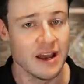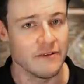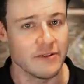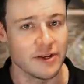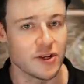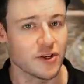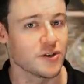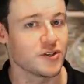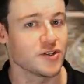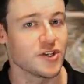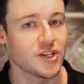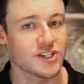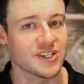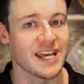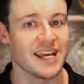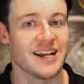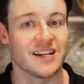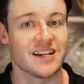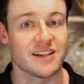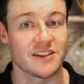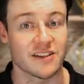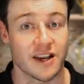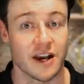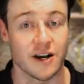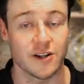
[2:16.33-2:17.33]
if he could just get
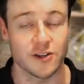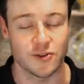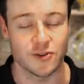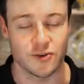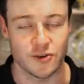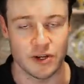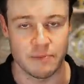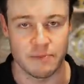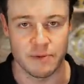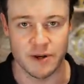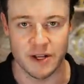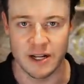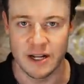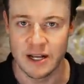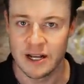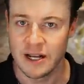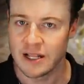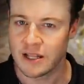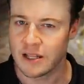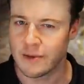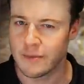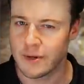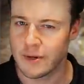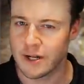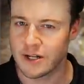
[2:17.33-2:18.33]
into the country. But
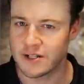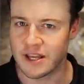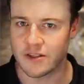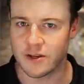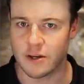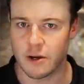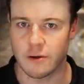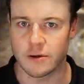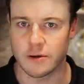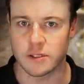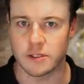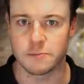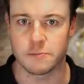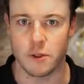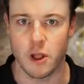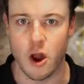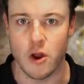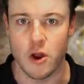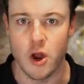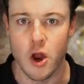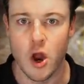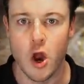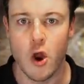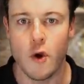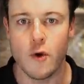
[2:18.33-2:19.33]
let me know down in the comments
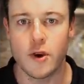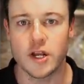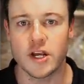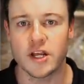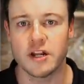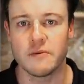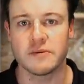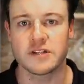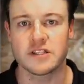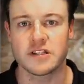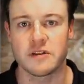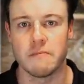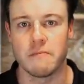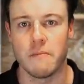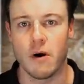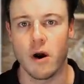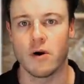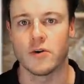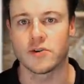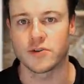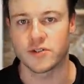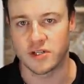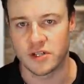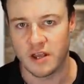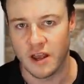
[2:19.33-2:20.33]
below who are you going to miss the
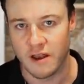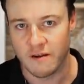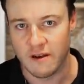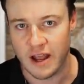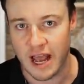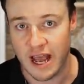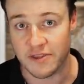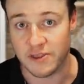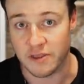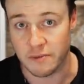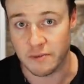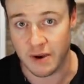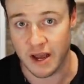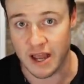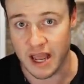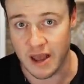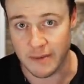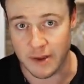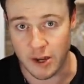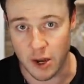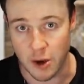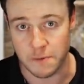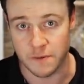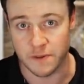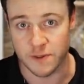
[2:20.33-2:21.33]
most at the
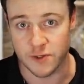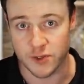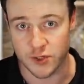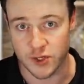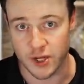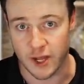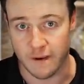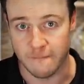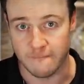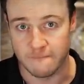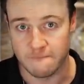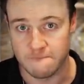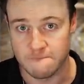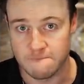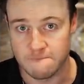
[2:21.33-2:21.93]
Miami Open this year?